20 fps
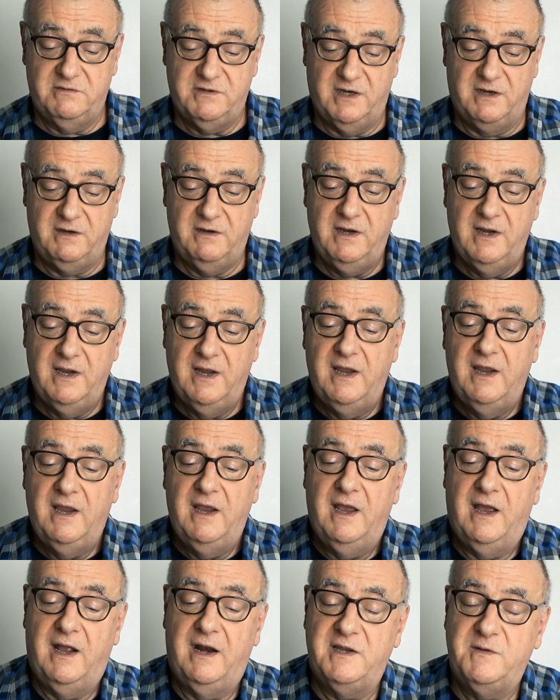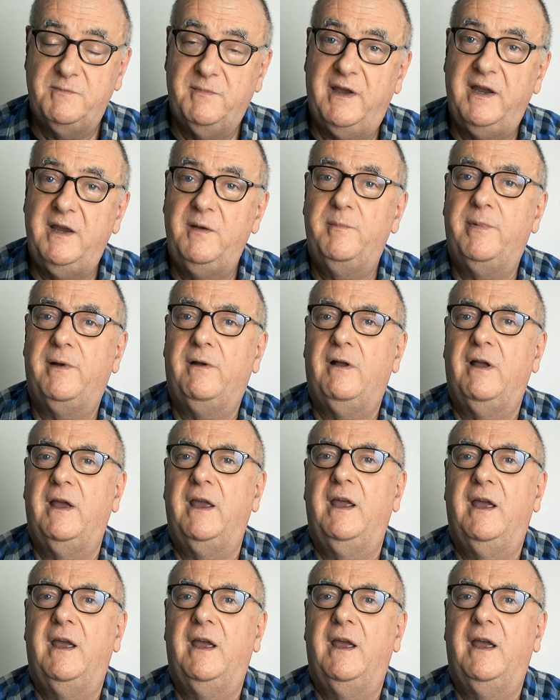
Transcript: So, and it's made by